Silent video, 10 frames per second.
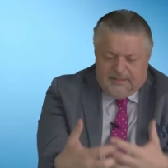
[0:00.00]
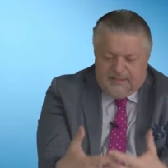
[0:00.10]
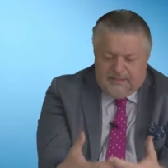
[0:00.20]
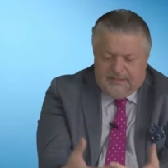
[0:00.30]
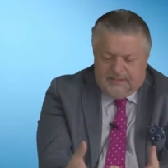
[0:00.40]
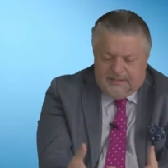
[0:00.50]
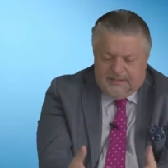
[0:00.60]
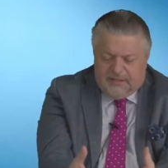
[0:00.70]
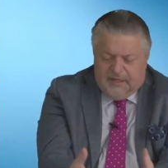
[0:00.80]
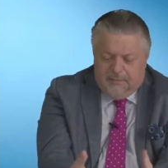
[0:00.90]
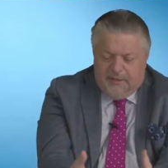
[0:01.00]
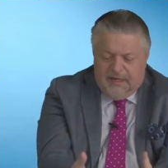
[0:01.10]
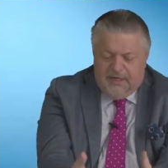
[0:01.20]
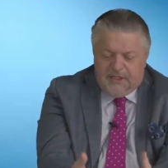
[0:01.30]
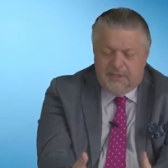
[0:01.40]
is this this
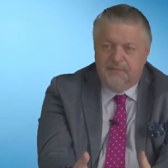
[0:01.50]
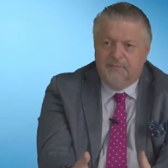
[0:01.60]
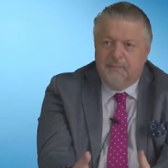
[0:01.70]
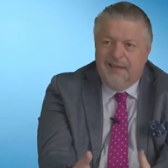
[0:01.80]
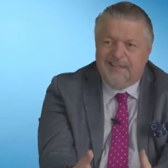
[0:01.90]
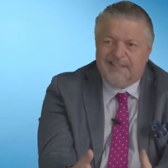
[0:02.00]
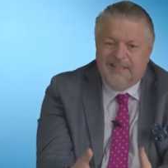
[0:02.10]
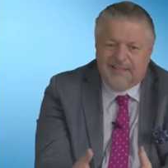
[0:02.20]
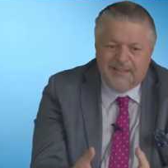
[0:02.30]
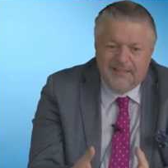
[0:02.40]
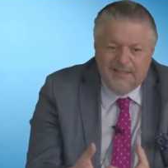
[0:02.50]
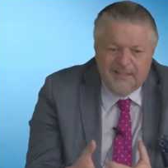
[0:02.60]
combination makes that